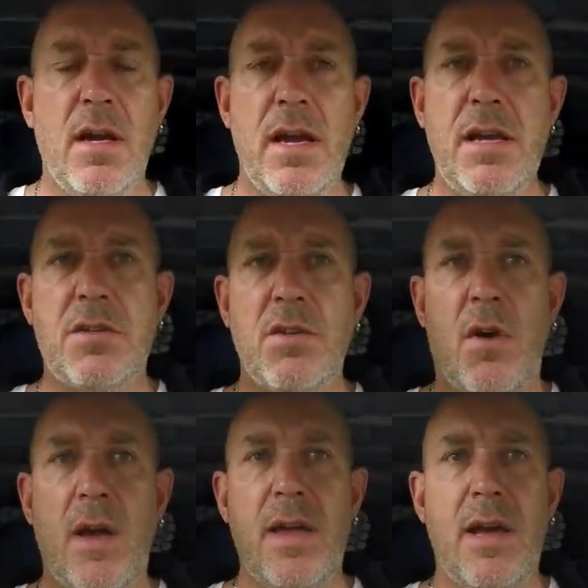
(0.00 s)
it's
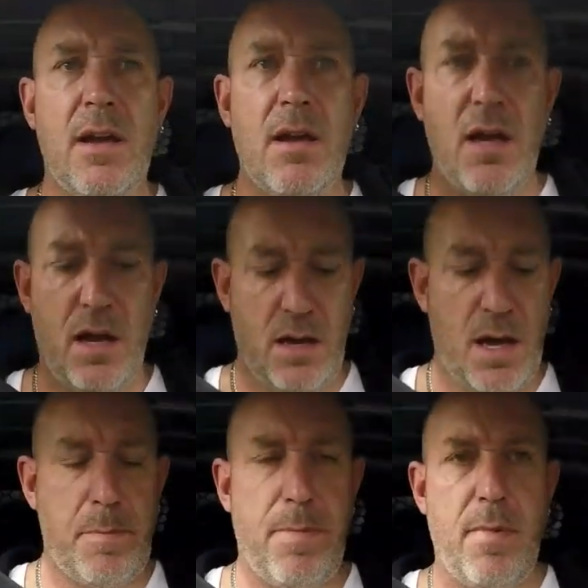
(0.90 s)
not a, uh,
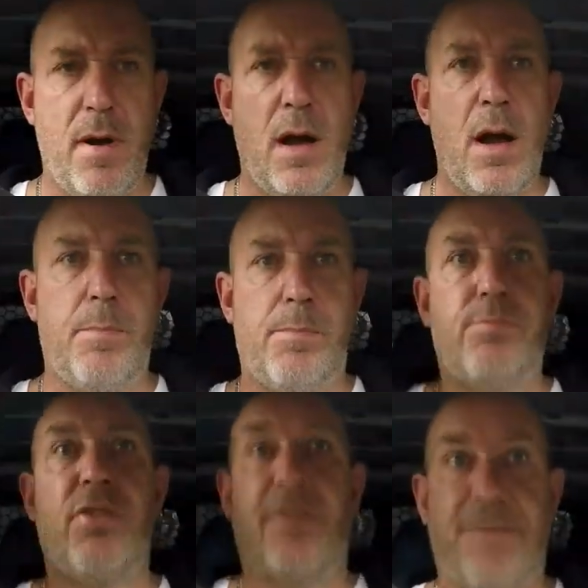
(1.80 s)
a,
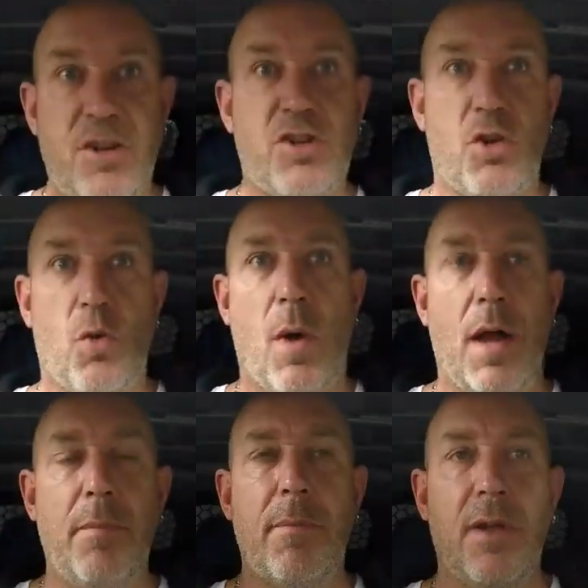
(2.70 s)
a, professional
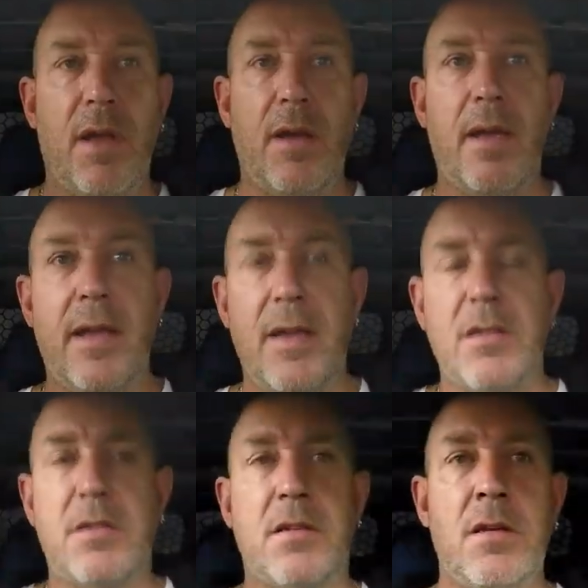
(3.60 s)
one, but uh, it
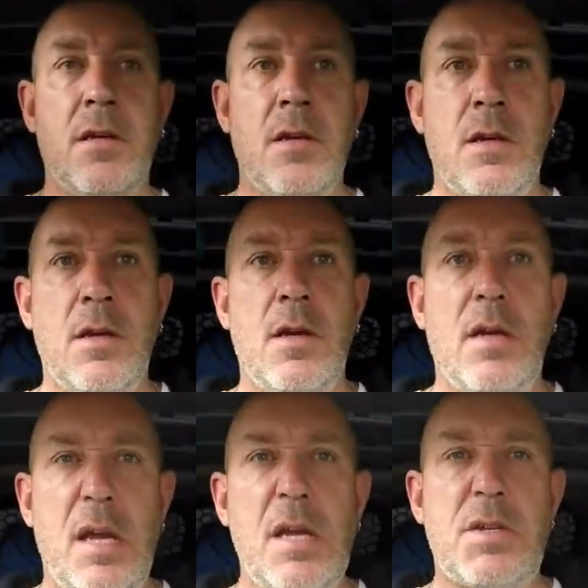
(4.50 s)
is.
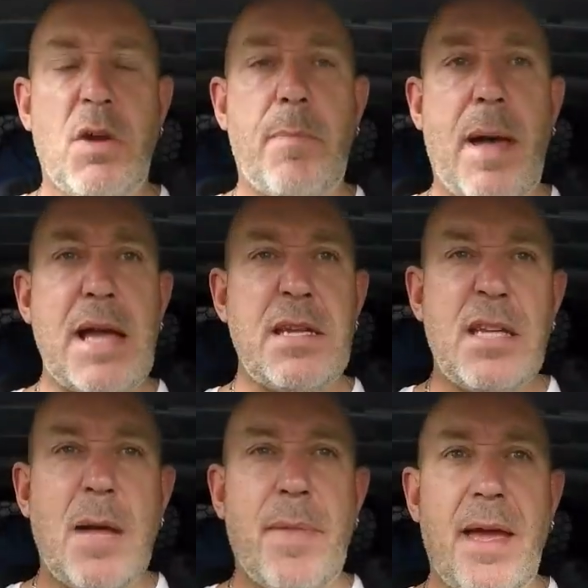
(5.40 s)
It's not bad. It's
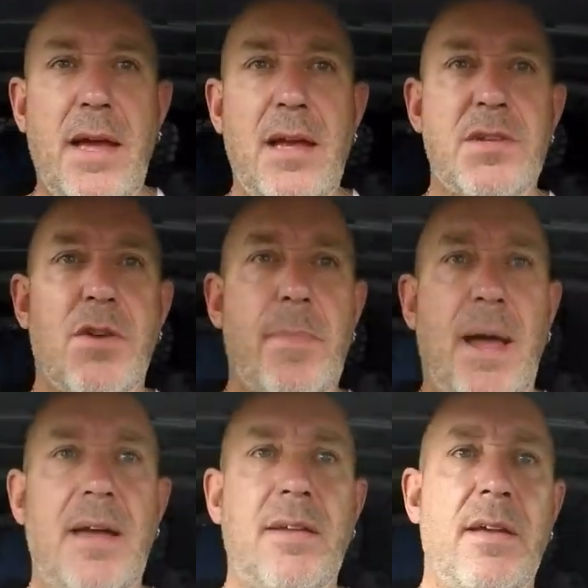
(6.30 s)
up there. It's not
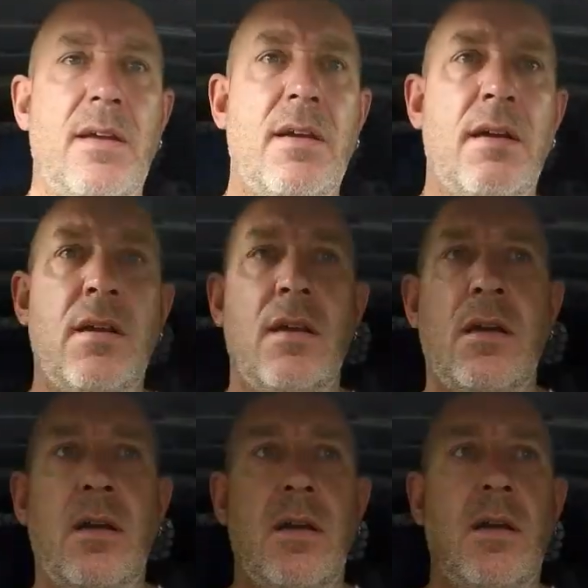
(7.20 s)
bad.
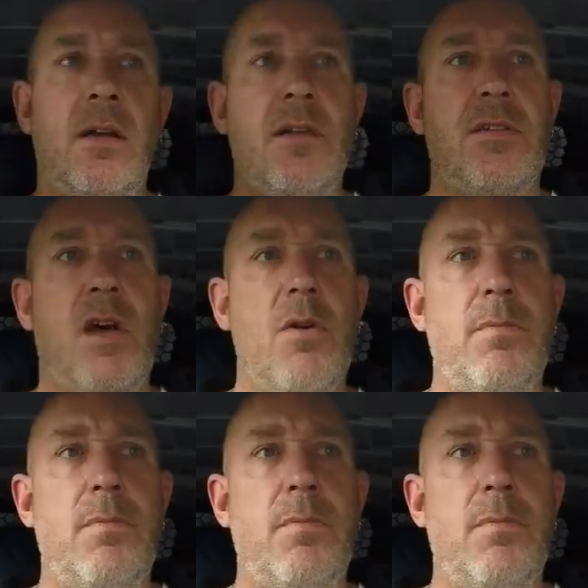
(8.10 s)
So